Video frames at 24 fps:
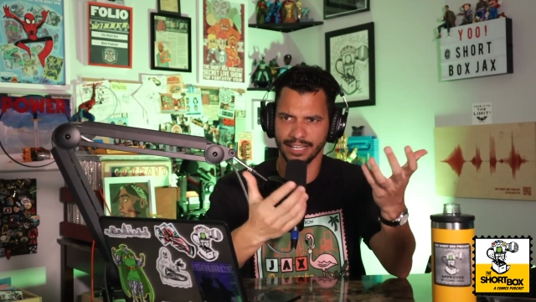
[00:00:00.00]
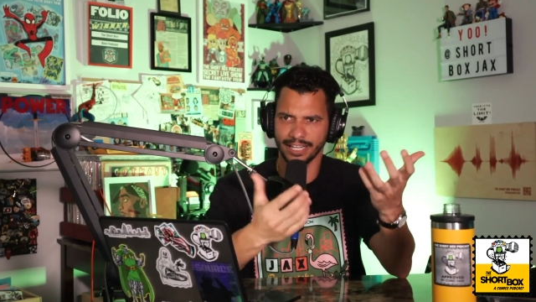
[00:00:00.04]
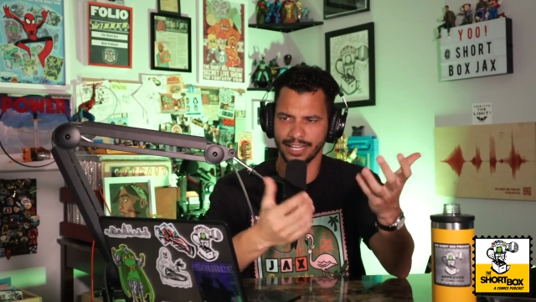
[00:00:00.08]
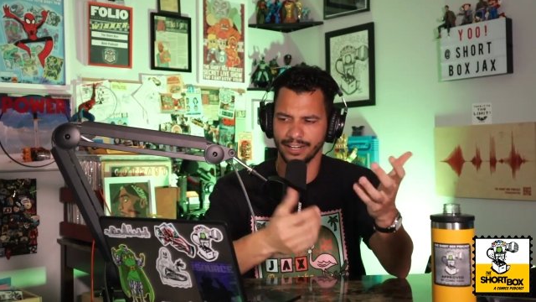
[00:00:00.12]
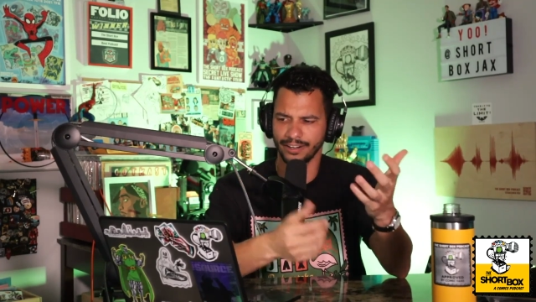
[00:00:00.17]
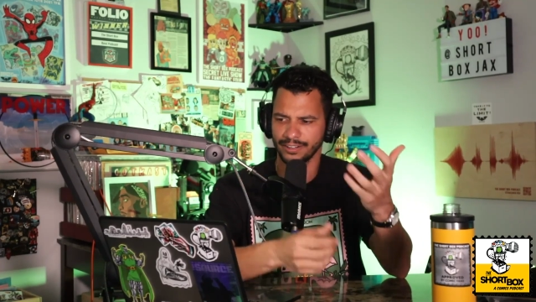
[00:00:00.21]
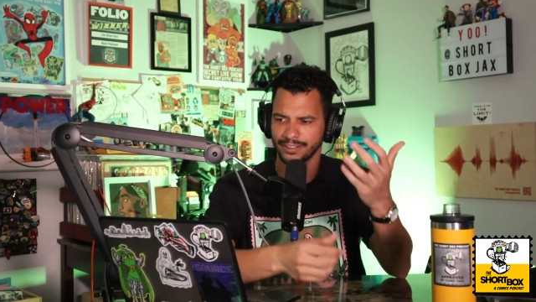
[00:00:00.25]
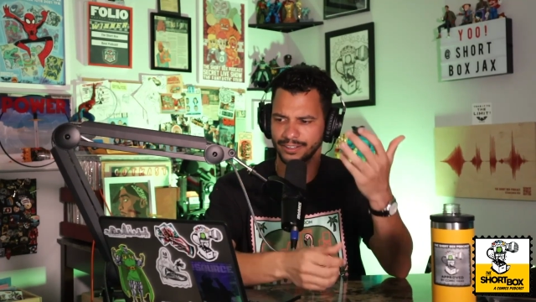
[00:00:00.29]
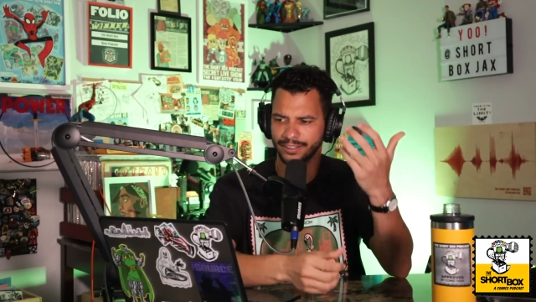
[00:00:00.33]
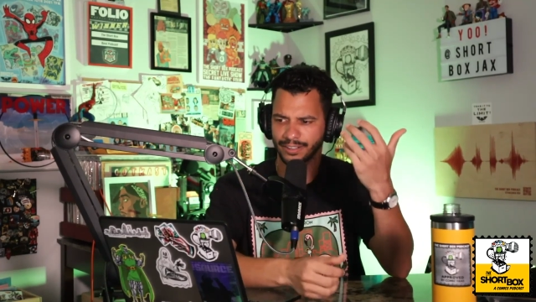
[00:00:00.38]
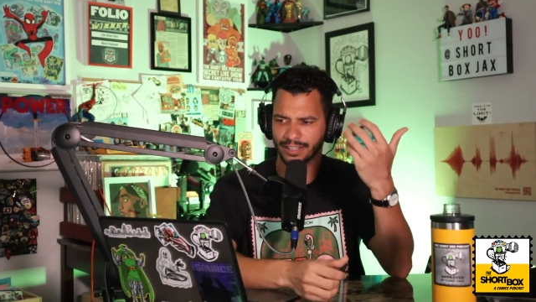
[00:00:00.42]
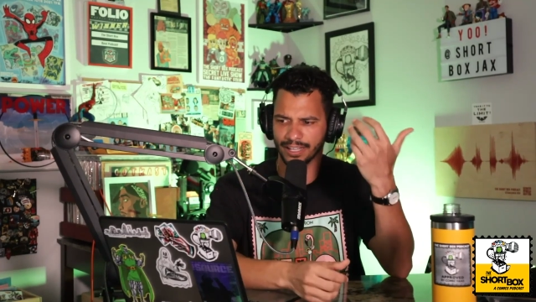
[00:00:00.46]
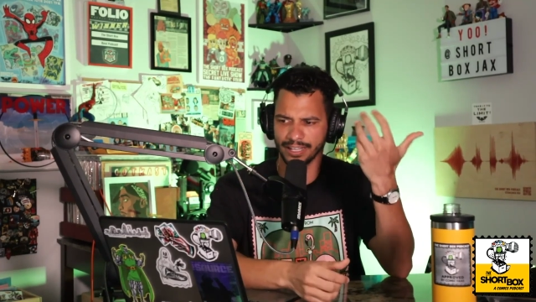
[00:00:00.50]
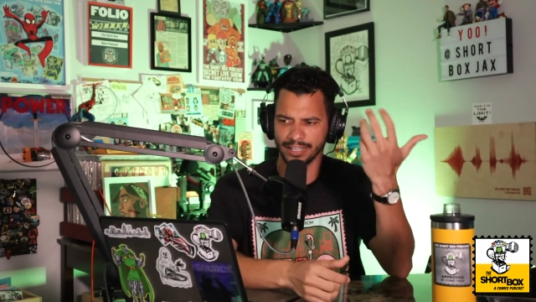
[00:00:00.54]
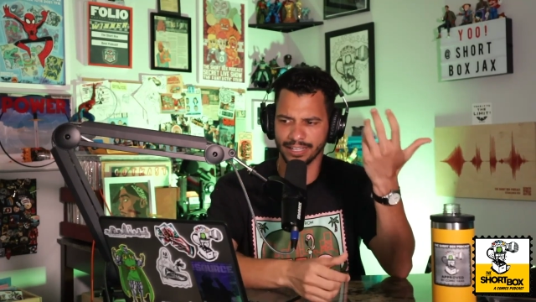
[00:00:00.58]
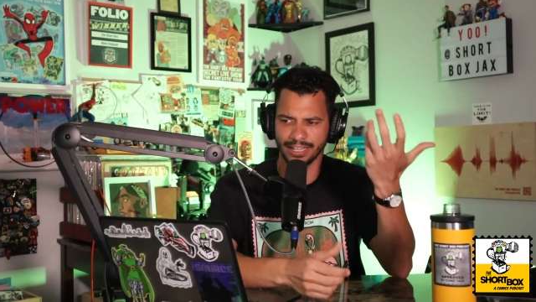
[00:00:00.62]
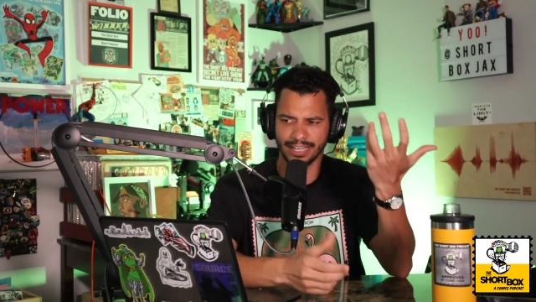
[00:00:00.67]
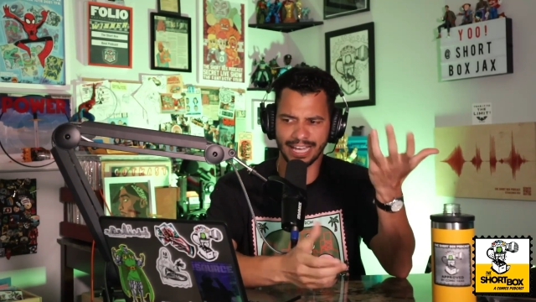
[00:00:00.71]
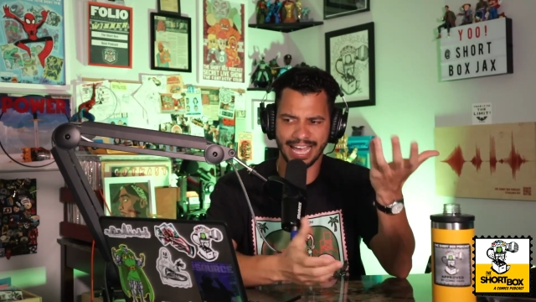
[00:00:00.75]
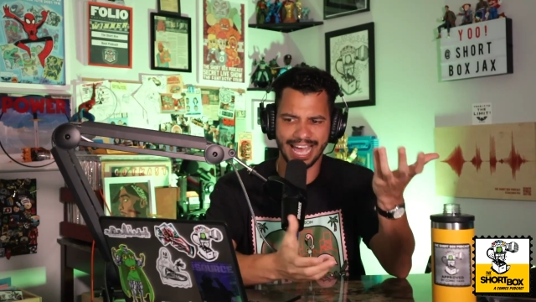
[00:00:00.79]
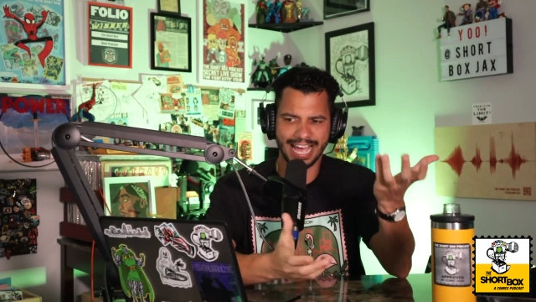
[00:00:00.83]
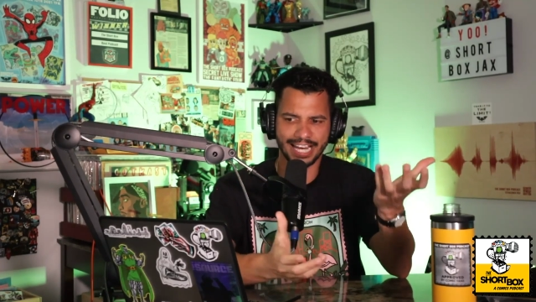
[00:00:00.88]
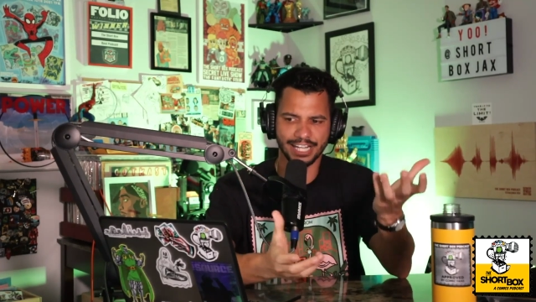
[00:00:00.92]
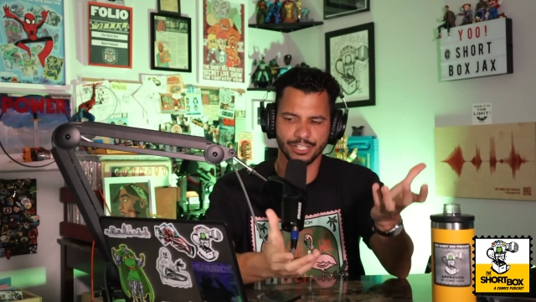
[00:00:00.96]
character like
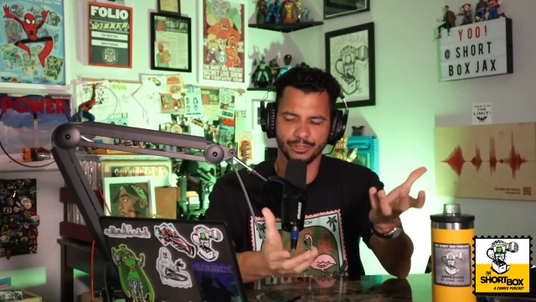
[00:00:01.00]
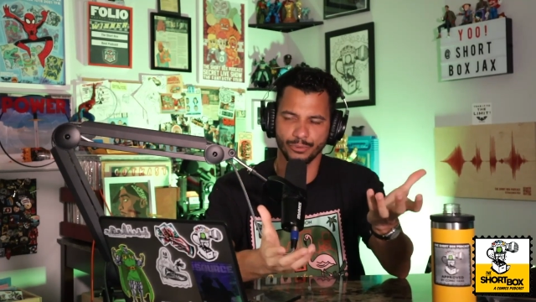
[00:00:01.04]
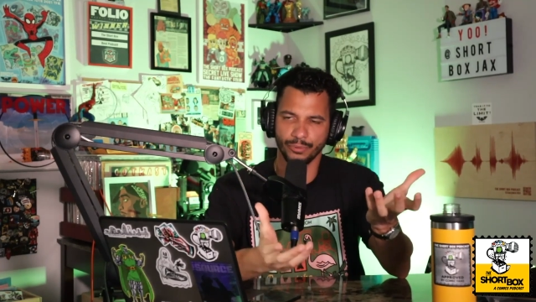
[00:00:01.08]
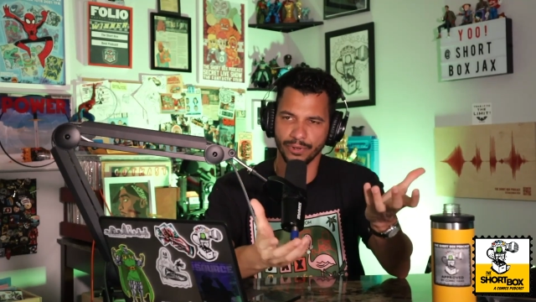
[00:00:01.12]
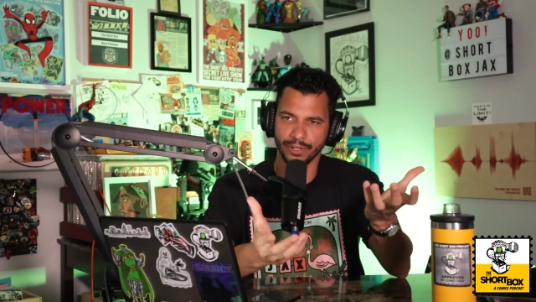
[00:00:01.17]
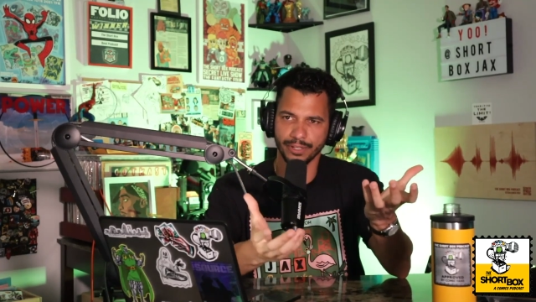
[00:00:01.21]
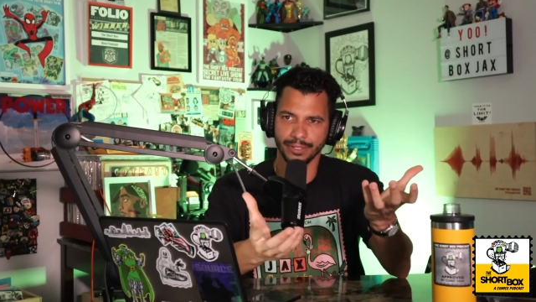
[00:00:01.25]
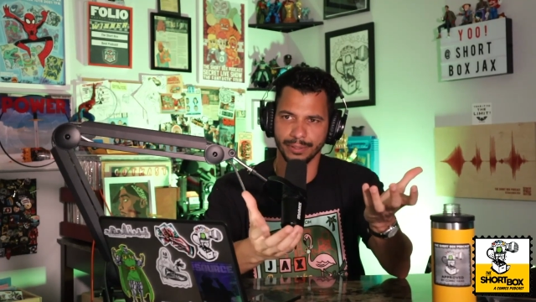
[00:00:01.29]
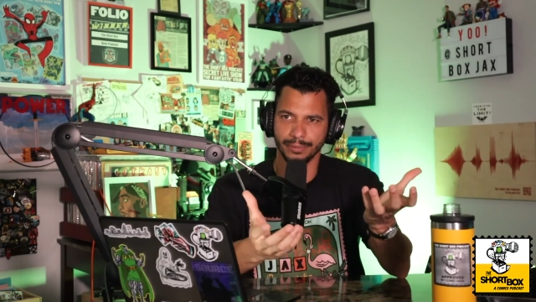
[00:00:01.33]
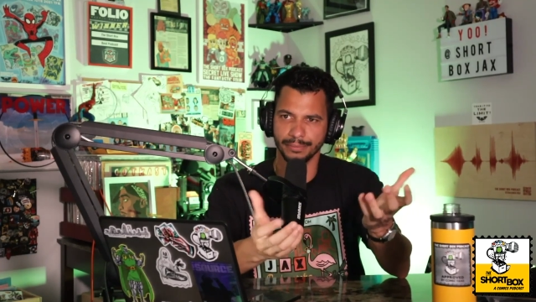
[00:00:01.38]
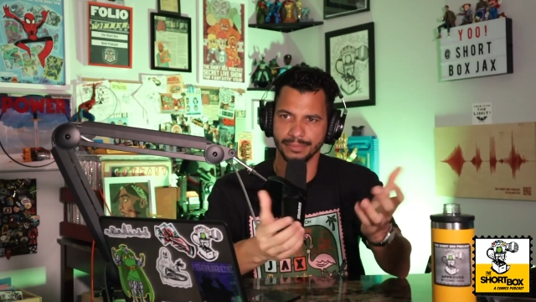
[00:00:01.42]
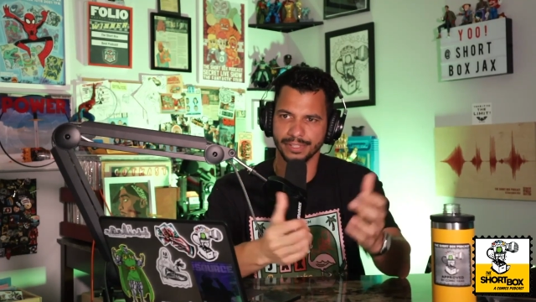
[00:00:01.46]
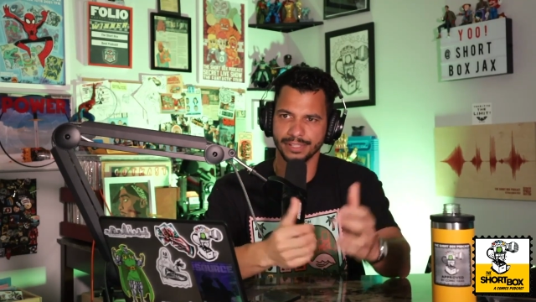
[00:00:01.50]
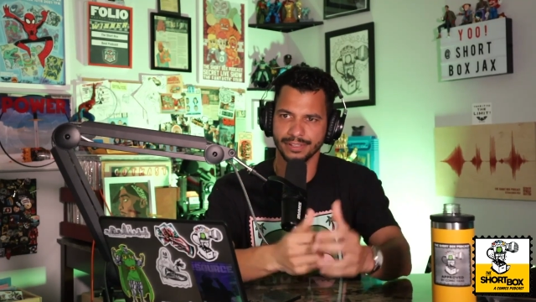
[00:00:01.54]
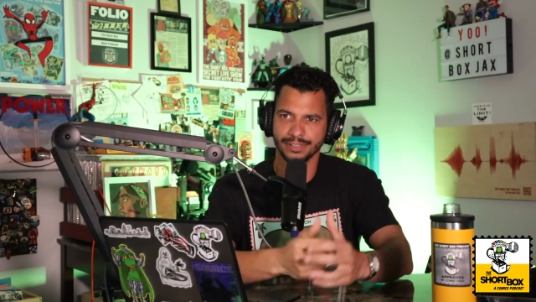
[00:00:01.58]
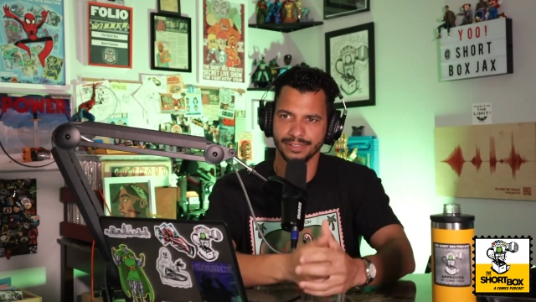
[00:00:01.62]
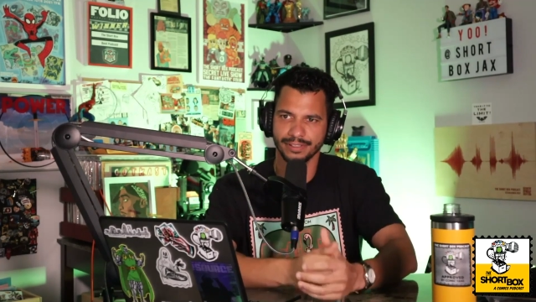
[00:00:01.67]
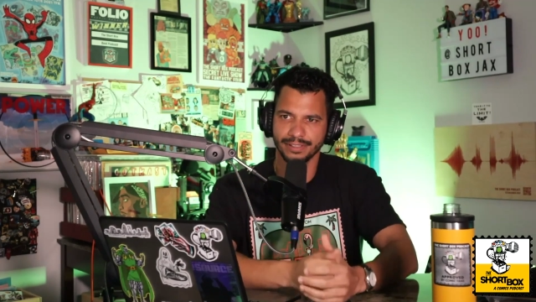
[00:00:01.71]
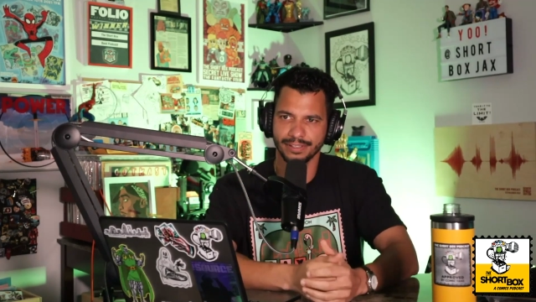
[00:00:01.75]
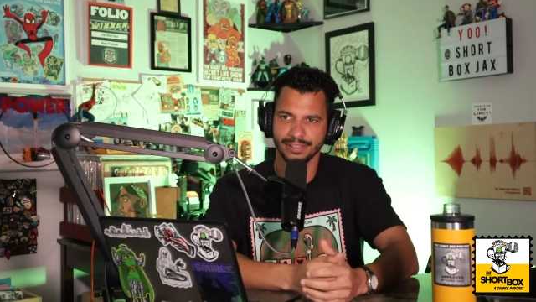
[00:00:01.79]
Ash Williams?